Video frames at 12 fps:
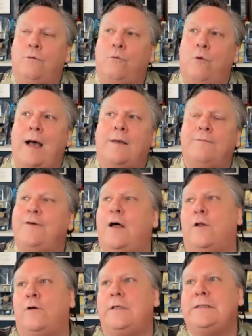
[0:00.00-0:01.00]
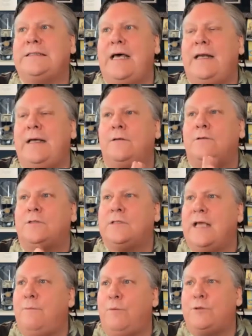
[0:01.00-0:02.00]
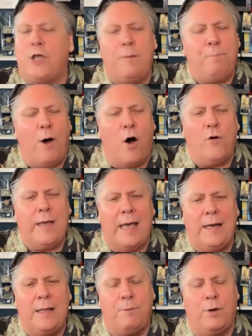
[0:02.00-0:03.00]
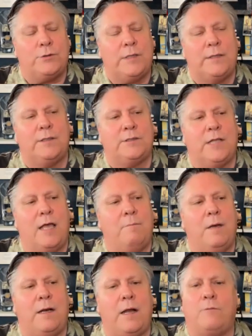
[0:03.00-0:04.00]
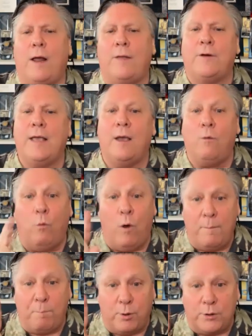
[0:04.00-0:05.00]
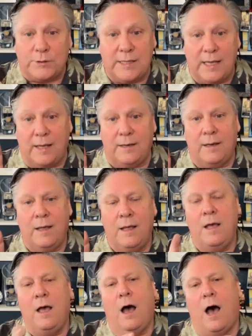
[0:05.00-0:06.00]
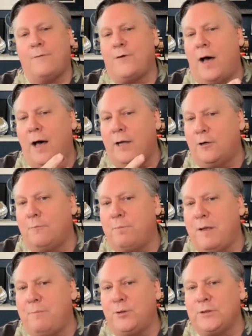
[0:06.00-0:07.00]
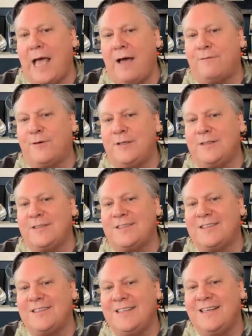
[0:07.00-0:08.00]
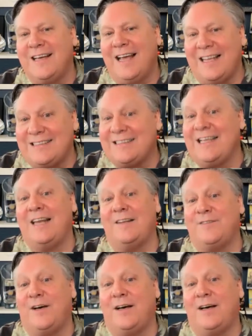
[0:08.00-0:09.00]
Rockefeller has said it, and same with J. Paul Getty, both said the statement, I'd rather get 1% off 100 people's efforts instead of